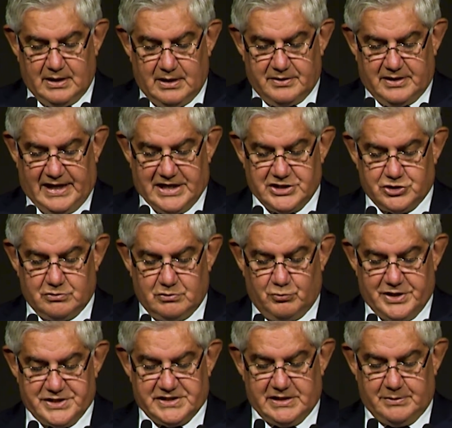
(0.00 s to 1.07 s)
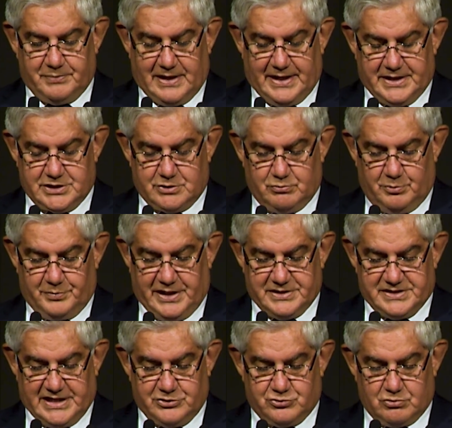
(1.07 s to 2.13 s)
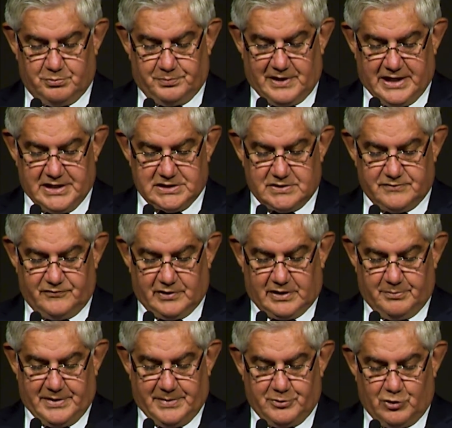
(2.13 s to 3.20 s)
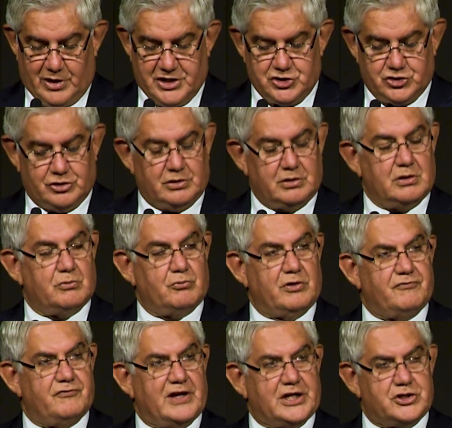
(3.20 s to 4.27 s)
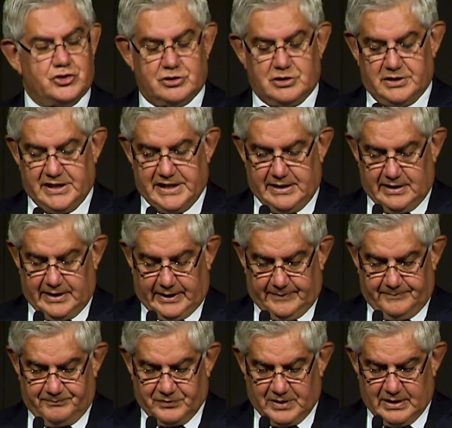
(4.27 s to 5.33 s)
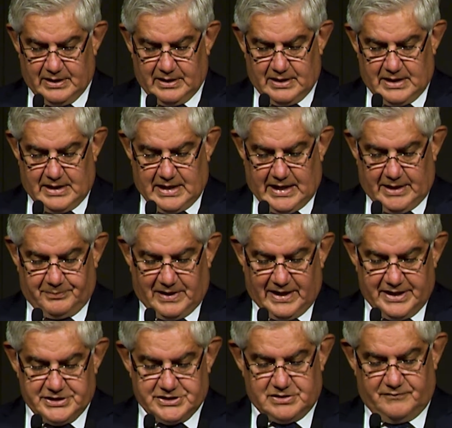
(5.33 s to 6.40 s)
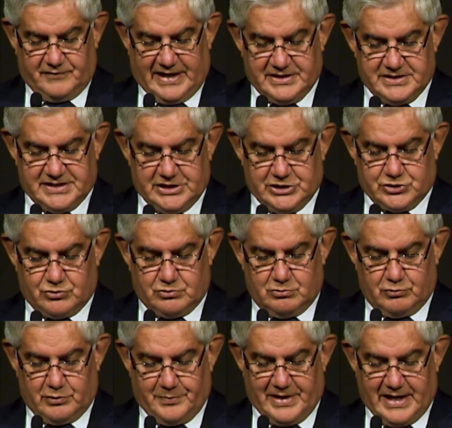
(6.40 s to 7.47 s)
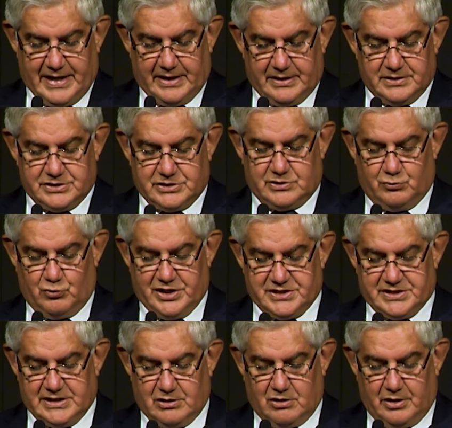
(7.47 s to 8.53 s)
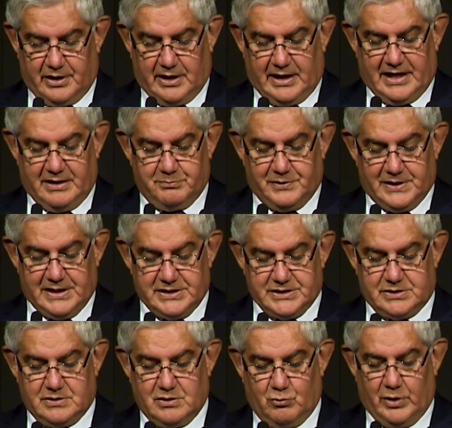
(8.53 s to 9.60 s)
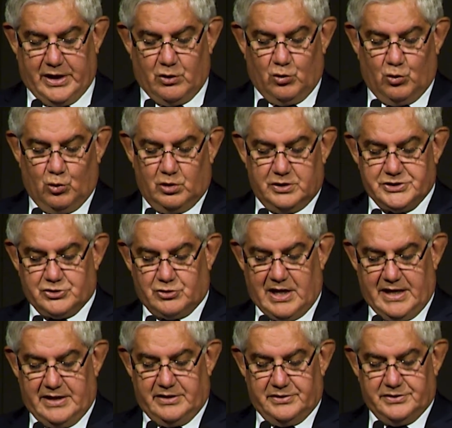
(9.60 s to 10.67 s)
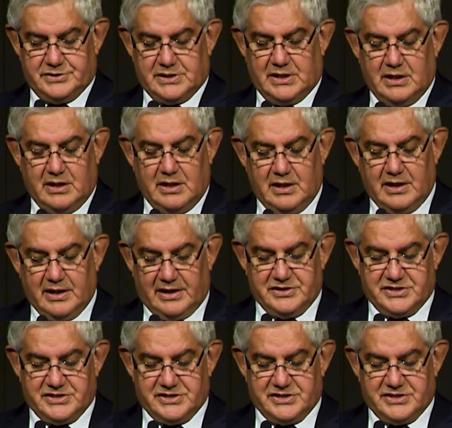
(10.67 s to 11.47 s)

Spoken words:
The National Resting Place will be a central place for commemoration, reflection and healing, a place of ancestral remains to rest in honour and peace where all Australians can